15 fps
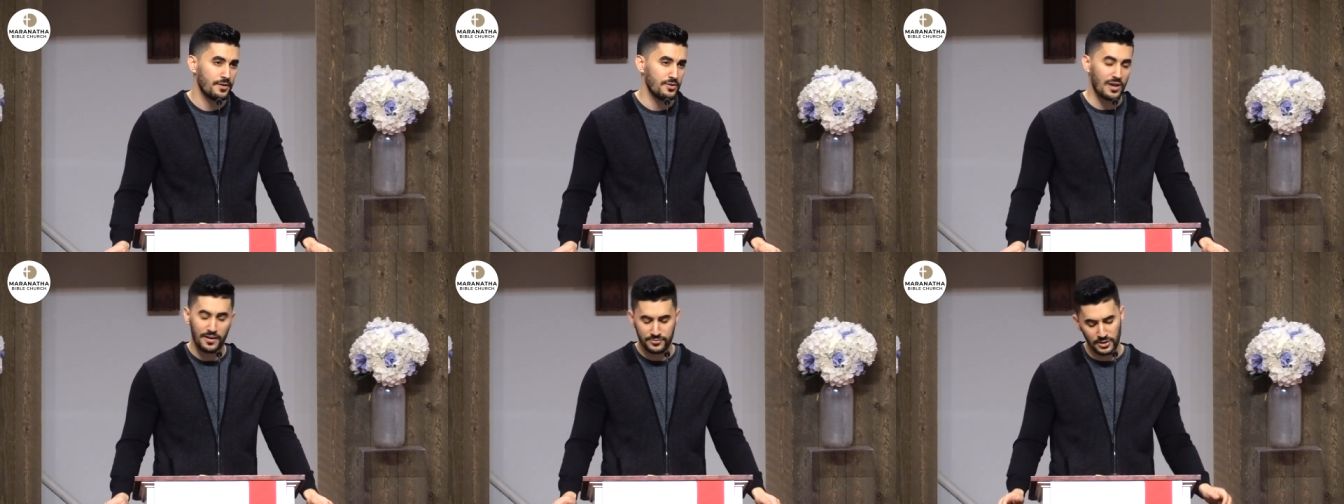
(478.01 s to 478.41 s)

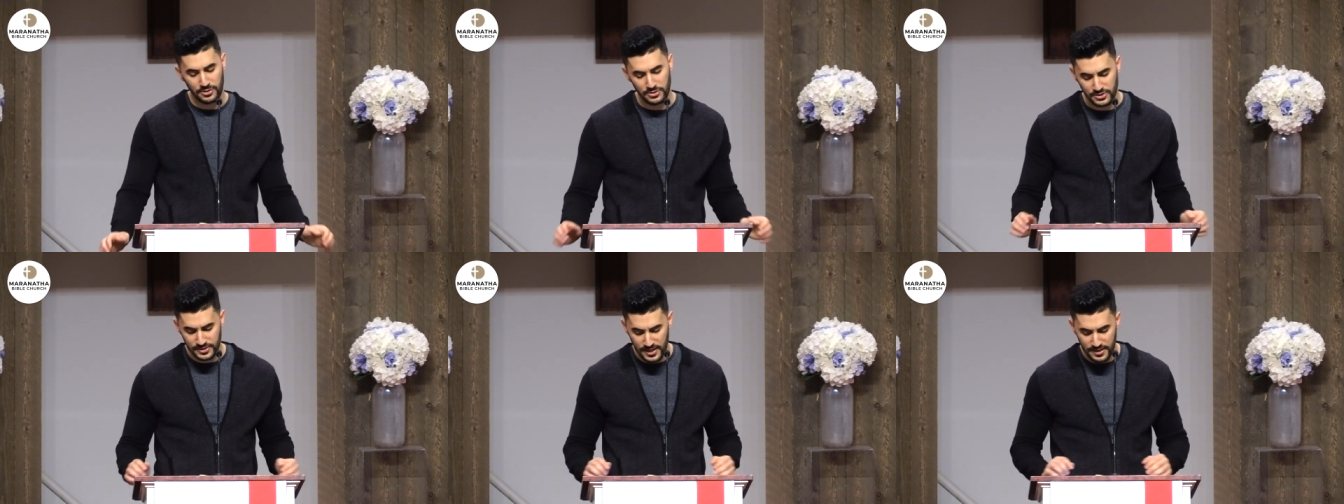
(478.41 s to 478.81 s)
You have to
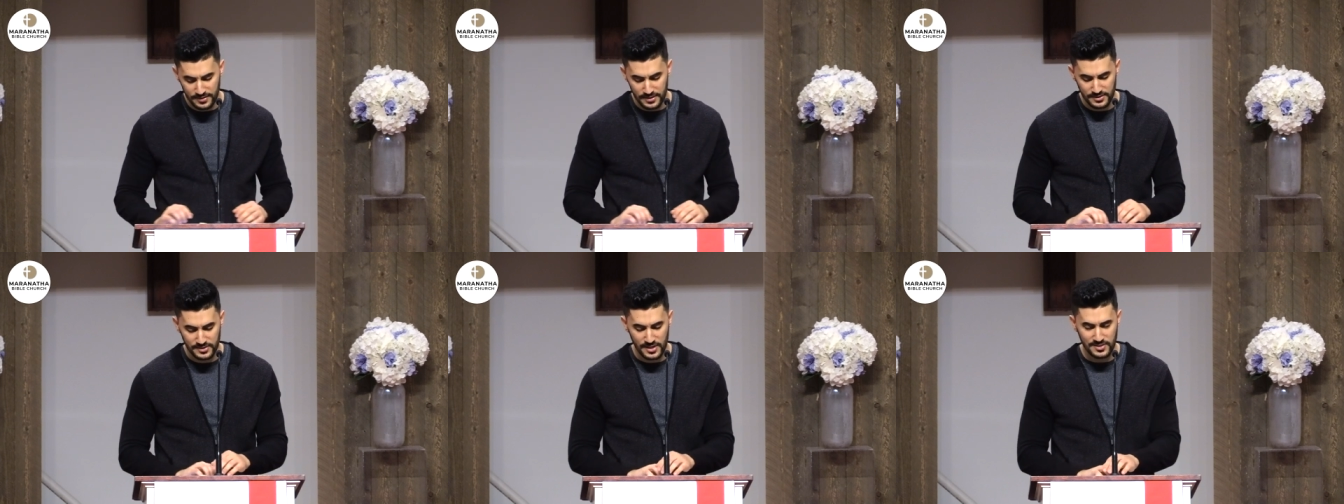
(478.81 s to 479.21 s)

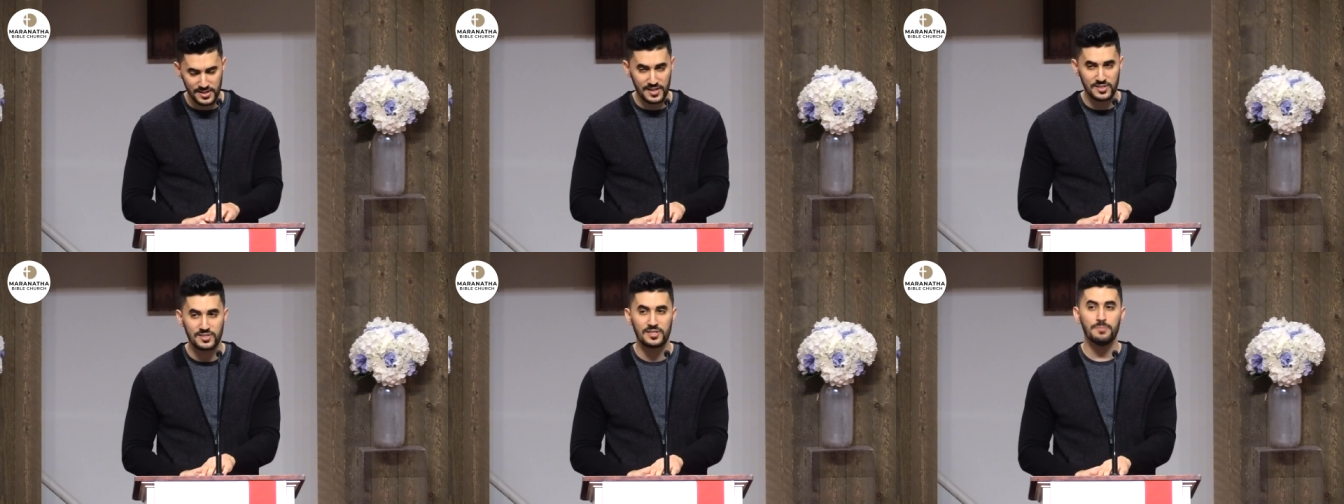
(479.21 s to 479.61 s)
understand this. It's
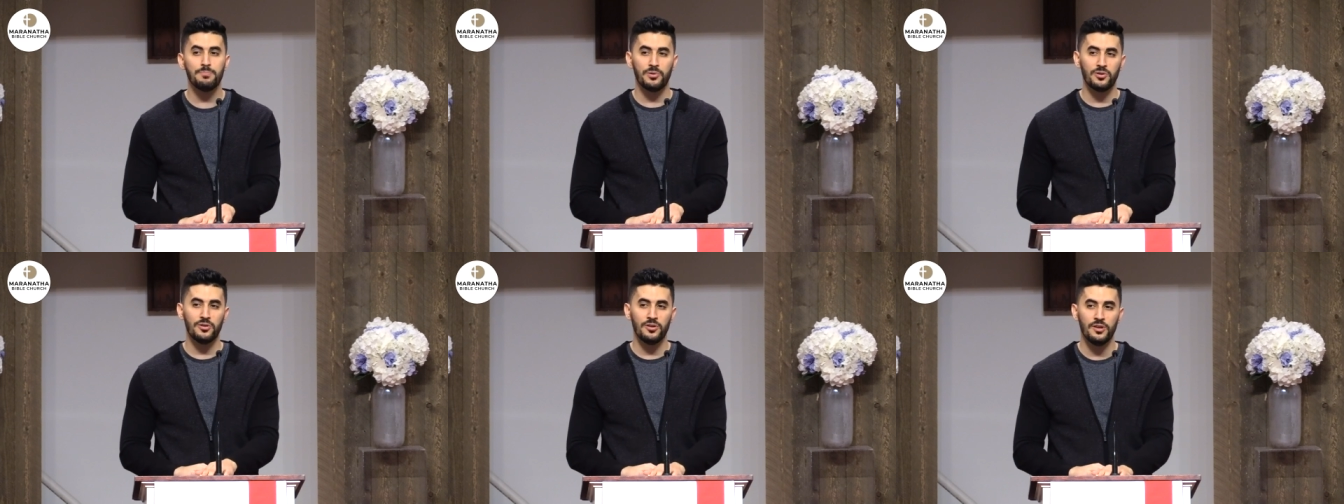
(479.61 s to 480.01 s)
as
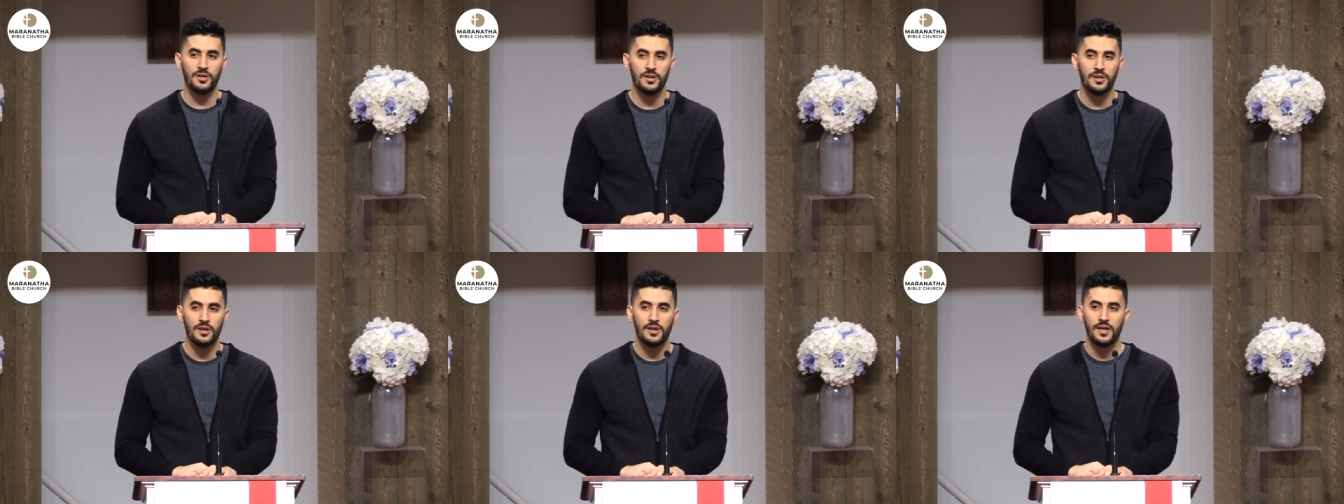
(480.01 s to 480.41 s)
simple
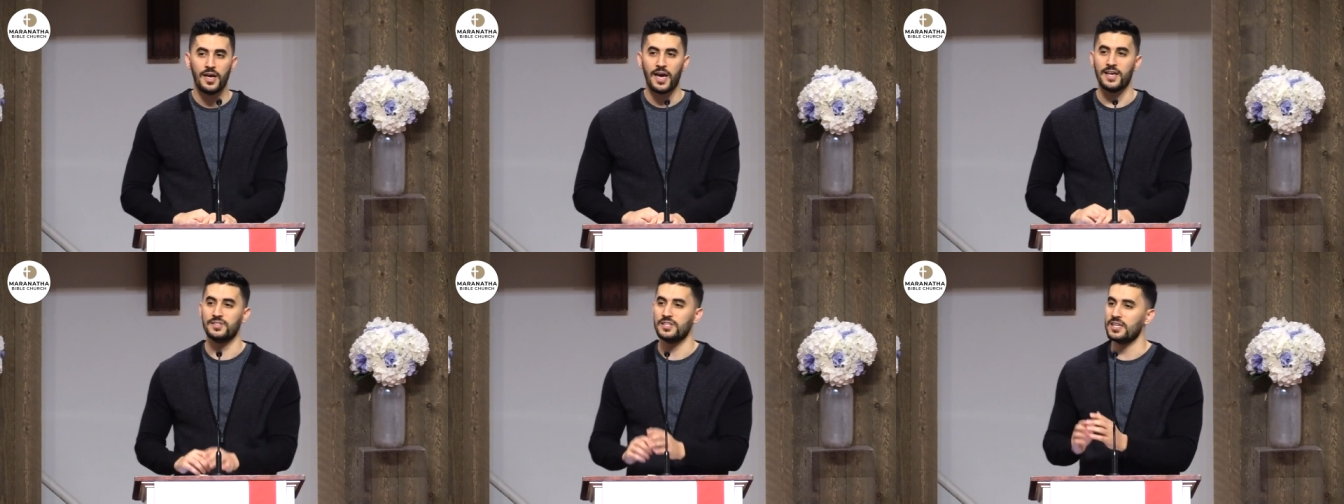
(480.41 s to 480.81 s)

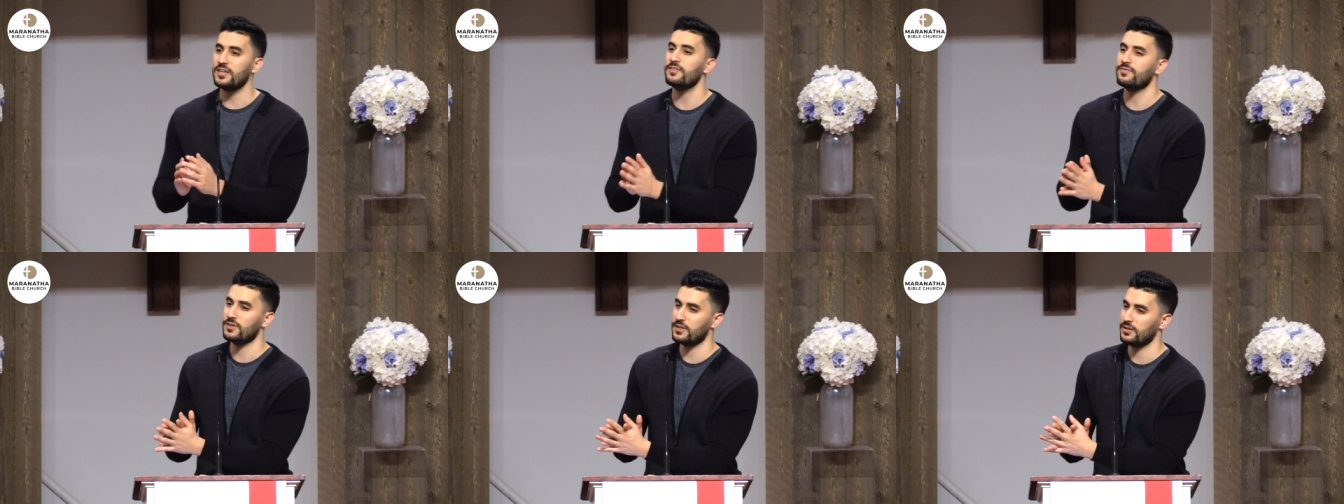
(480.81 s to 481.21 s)
as
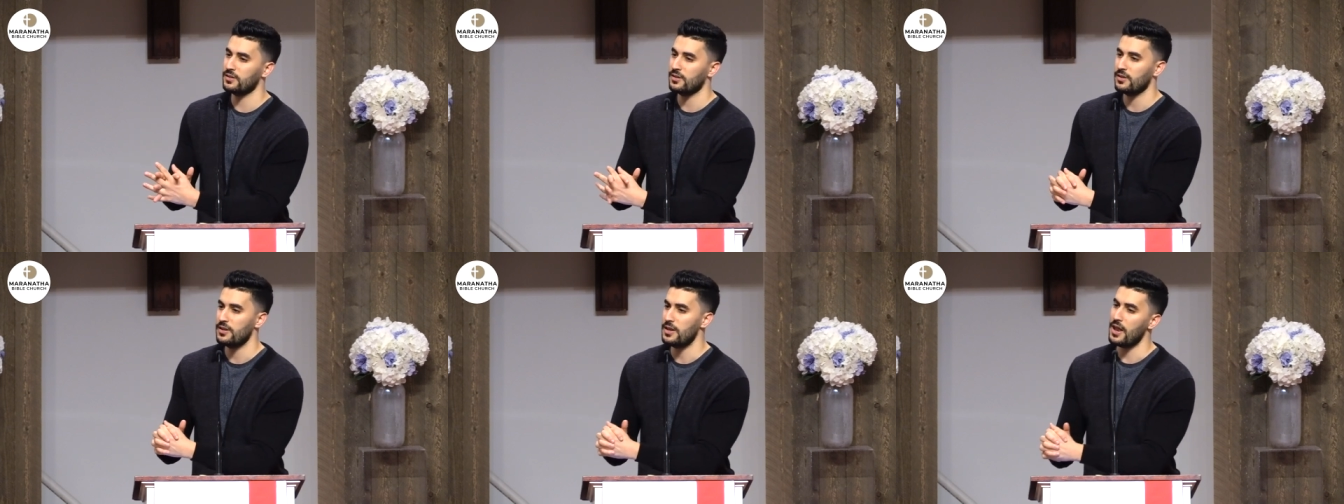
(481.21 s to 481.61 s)

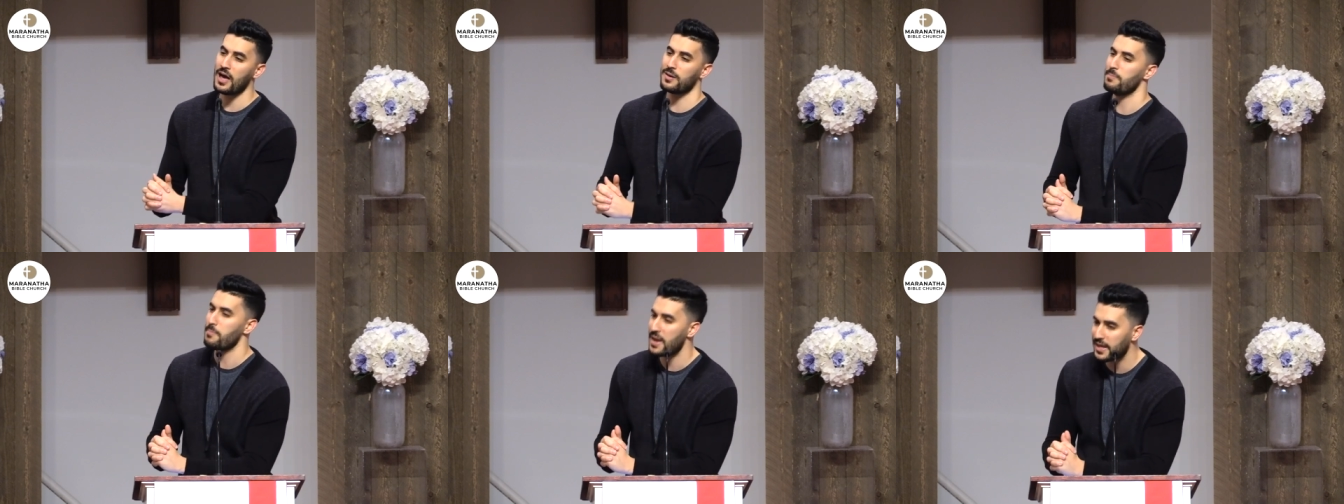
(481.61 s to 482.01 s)
even
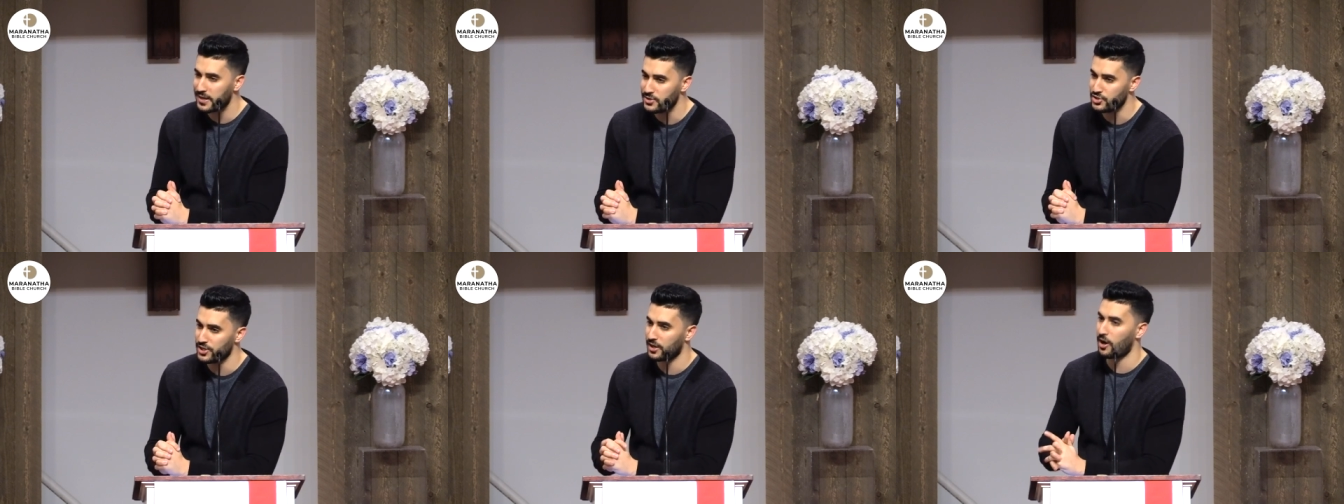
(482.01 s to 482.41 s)
not
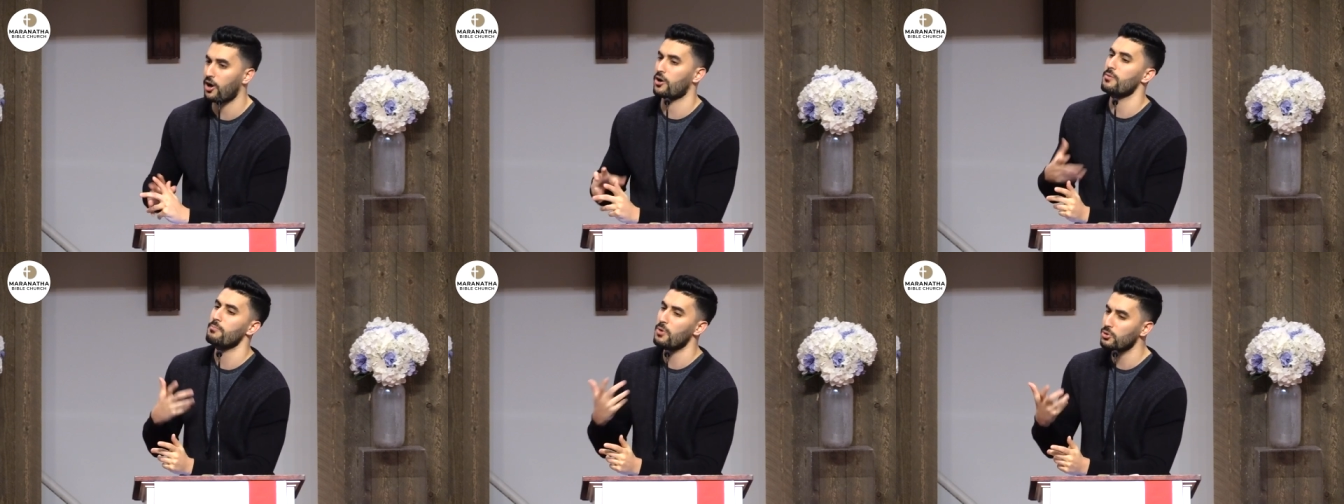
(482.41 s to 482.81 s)
managing
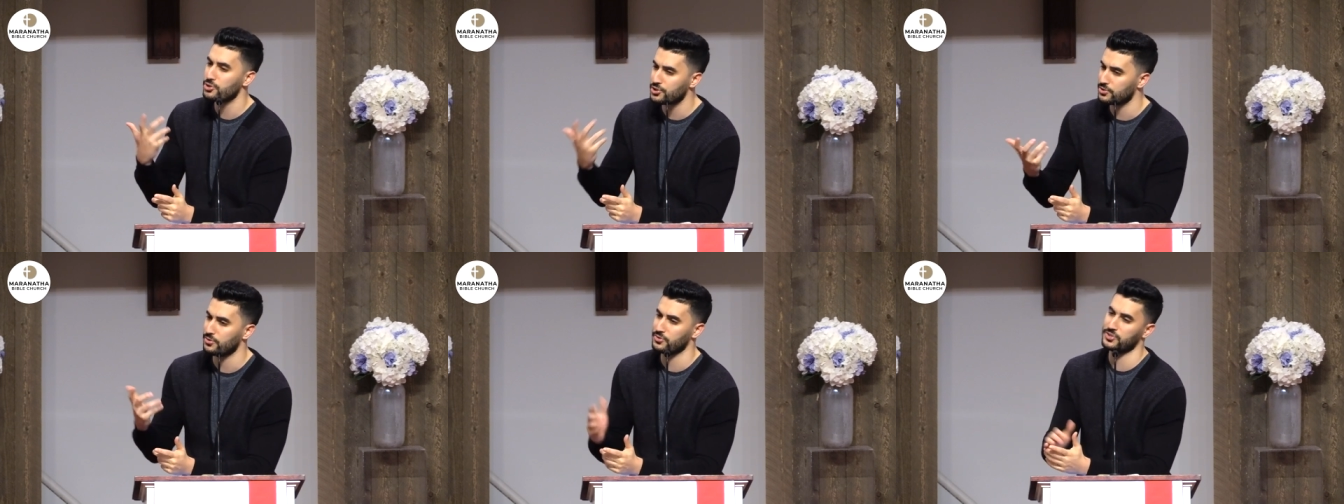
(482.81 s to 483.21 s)
our
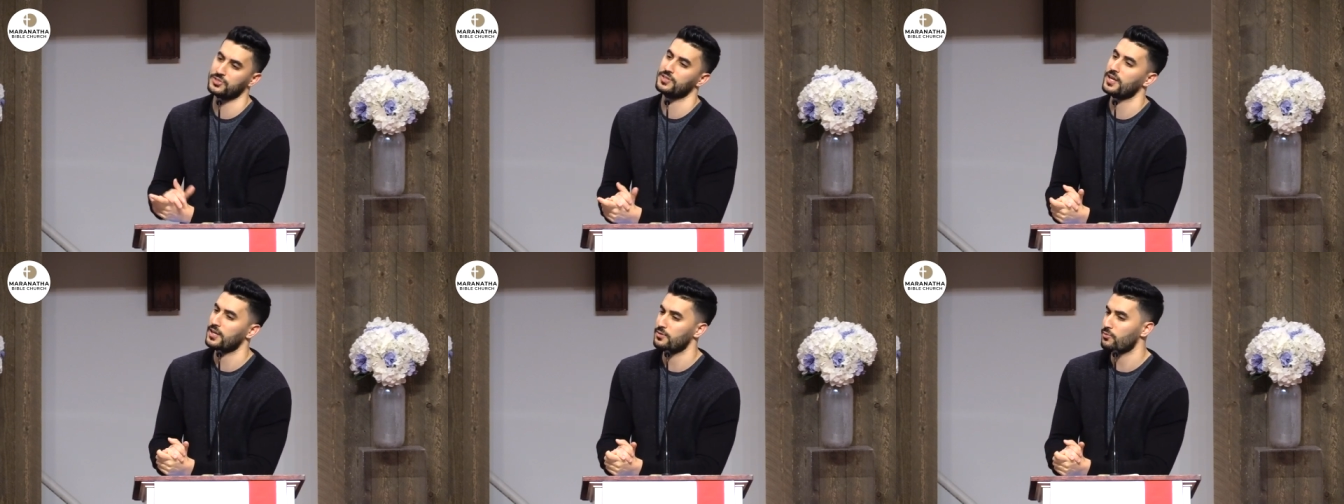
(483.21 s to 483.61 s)
emotional
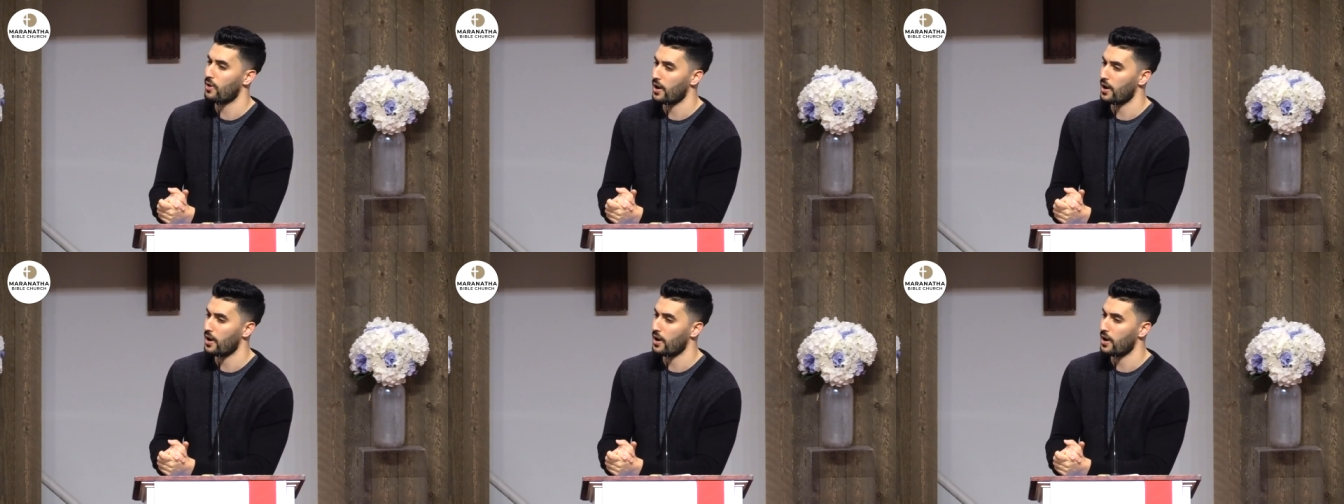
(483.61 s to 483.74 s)
state